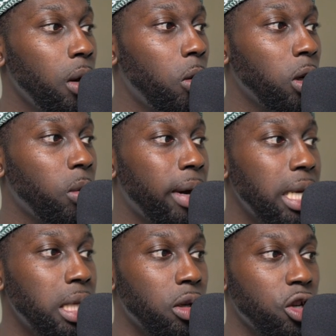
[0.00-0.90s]

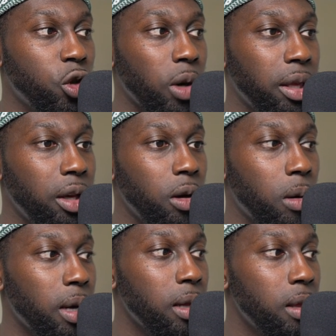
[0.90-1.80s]
Otherwise, construct the
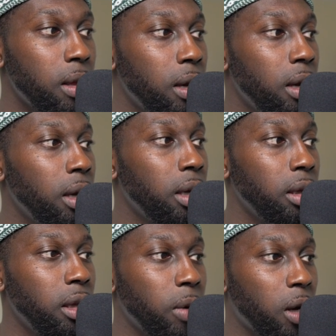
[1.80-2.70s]
URL,
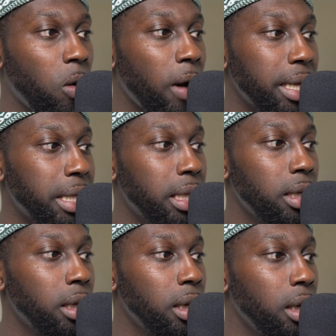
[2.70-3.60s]
the request,
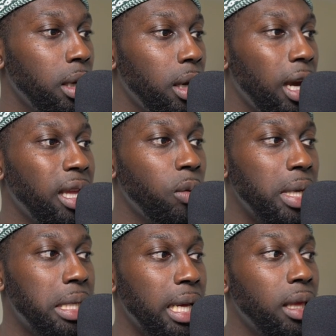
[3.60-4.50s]
and then we
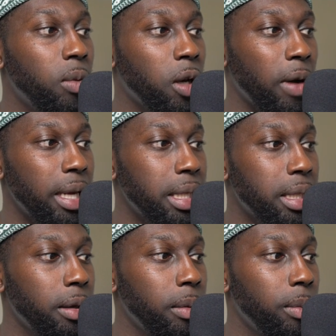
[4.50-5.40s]
send the request.